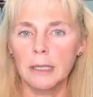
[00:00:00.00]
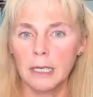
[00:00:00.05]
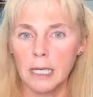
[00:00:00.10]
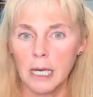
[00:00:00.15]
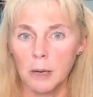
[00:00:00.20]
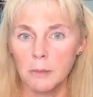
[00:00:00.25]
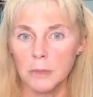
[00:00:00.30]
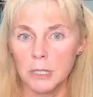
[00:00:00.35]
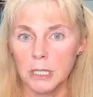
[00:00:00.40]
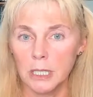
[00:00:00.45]
that
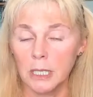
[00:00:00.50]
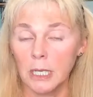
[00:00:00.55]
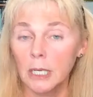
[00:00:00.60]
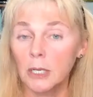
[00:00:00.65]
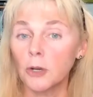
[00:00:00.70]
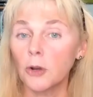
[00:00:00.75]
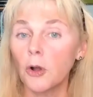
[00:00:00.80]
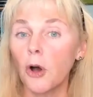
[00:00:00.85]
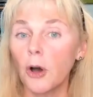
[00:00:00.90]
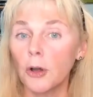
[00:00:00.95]
comes in
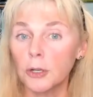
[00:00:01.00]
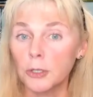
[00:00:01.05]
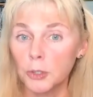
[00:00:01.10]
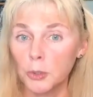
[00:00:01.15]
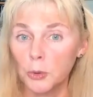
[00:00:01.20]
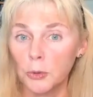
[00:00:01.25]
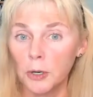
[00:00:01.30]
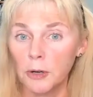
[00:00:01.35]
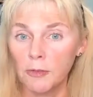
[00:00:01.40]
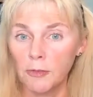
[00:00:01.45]
an
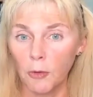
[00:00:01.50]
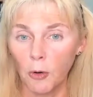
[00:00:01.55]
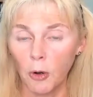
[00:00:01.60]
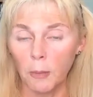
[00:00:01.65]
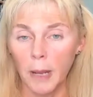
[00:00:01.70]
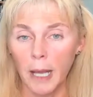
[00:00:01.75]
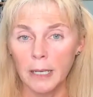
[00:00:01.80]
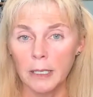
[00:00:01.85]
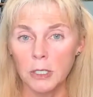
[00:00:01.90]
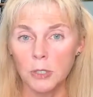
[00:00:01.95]
auditory
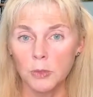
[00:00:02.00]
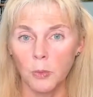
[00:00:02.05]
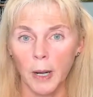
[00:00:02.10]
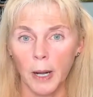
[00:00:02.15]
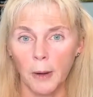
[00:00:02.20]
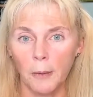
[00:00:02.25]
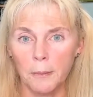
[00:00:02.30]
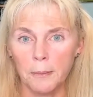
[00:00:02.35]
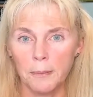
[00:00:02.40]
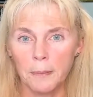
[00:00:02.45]
format as
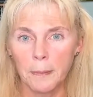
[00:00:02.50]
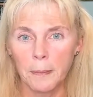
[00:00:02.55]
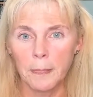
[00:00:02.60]
well.